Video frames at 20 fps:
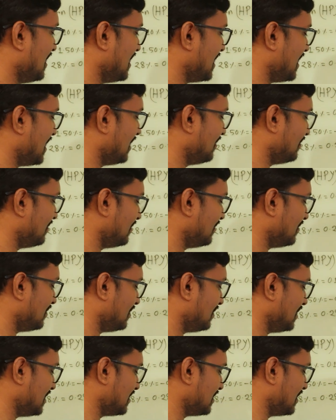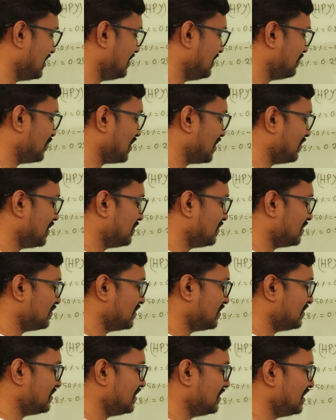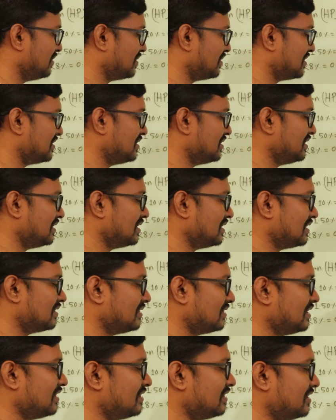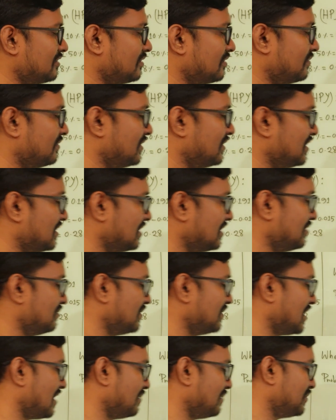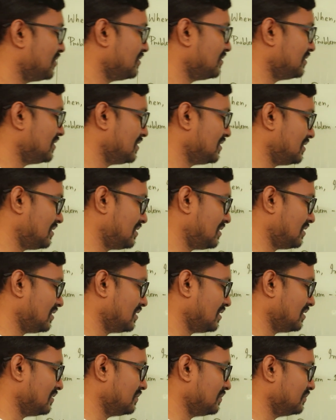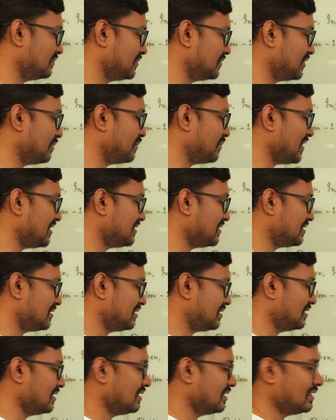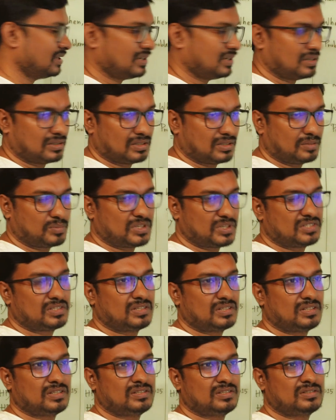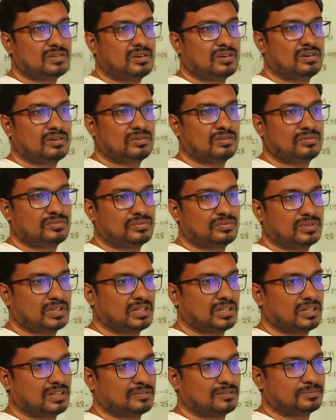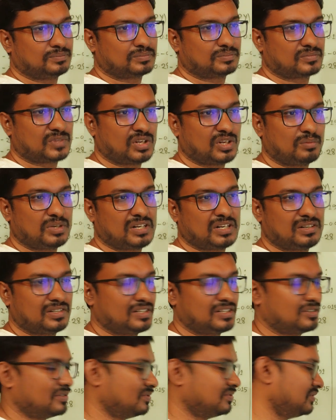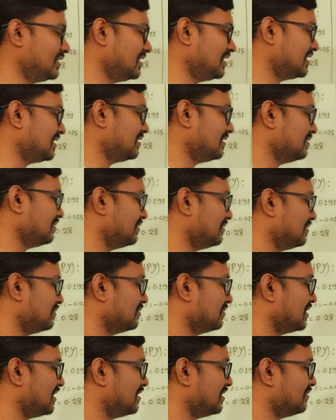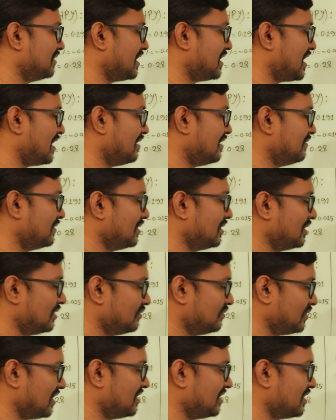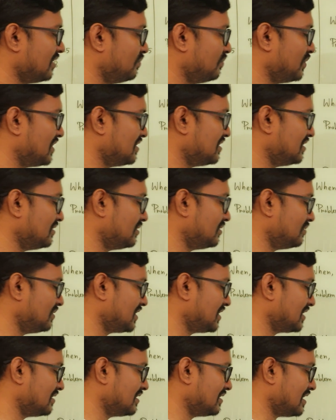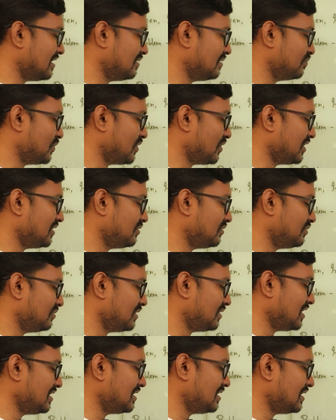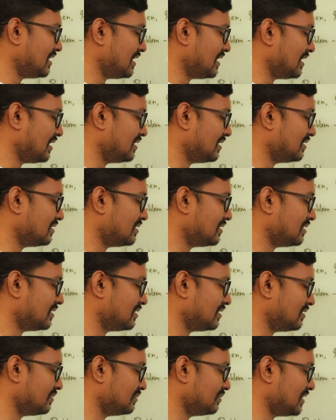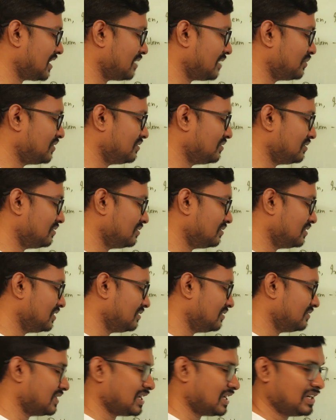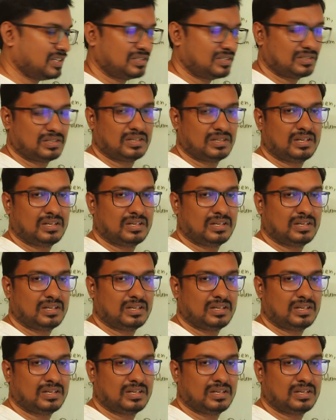And lastly, problem number 3, you can see that real rate of return, we have to just replace the percentage of nominal rate of return, where we have 28%, so we can write 0.28, and we have to divide